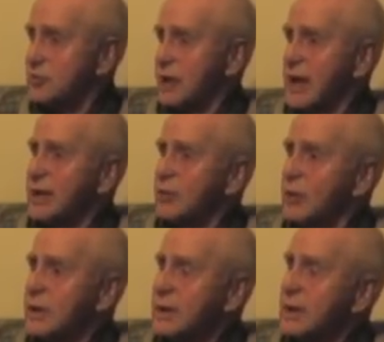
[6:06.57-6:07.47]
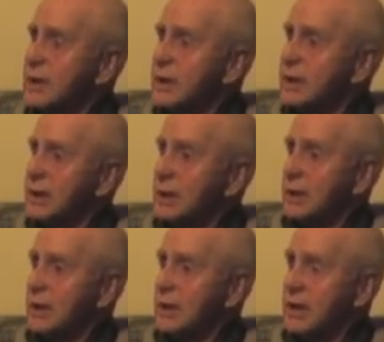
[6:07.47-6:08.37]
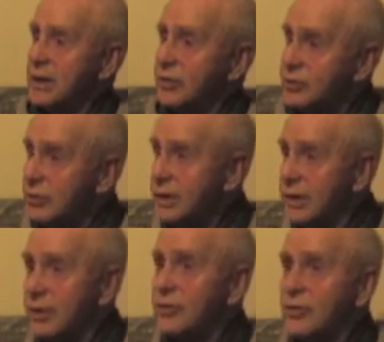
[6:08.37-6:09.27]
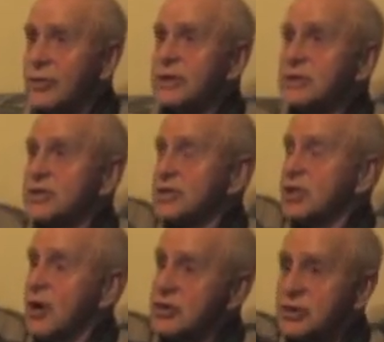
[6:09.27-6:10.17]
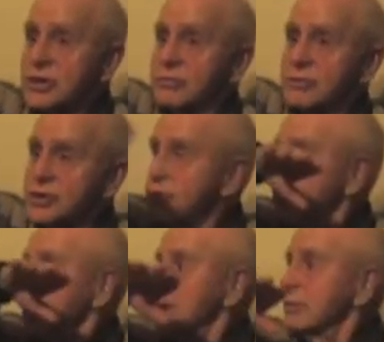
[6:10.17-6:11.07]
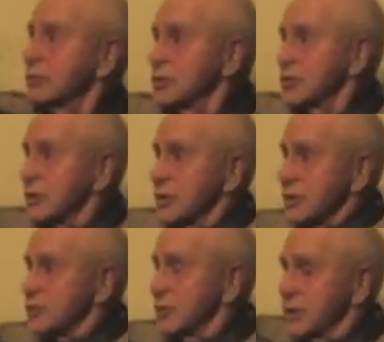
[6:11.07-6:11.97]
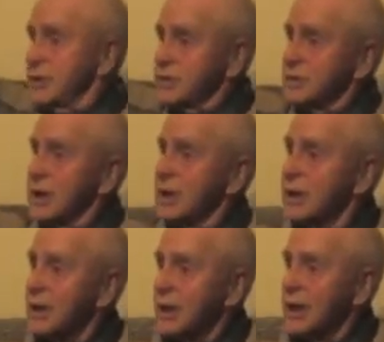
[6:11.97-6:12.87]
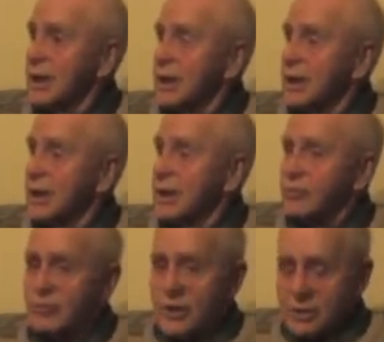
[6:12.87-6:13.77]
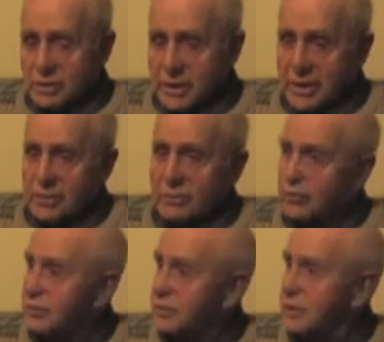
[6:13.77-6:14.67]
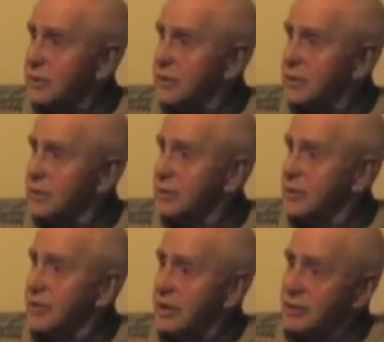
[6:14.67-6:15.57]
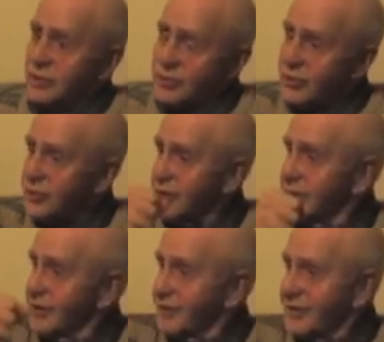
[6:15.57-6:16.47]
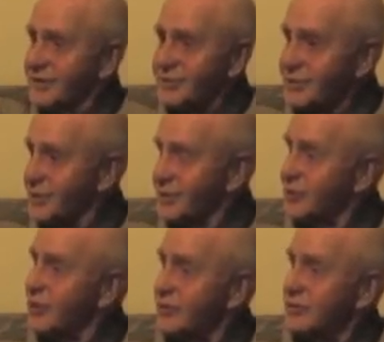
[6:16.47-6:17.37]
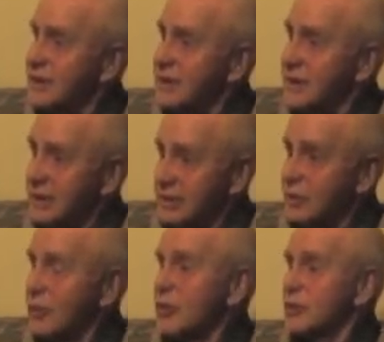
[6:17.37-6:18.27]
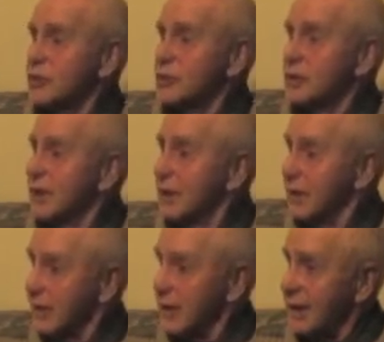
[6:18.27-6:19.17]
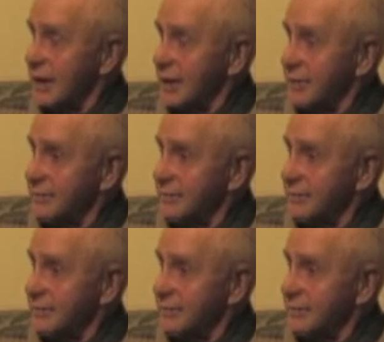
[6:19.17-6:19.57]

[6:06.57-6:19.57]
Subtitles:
But anyway, he threw it in through these slots they were shooting out in this way, and it rocked that whole doggone thing. The whole thing, I think, was going to go over. No more shooting out of that.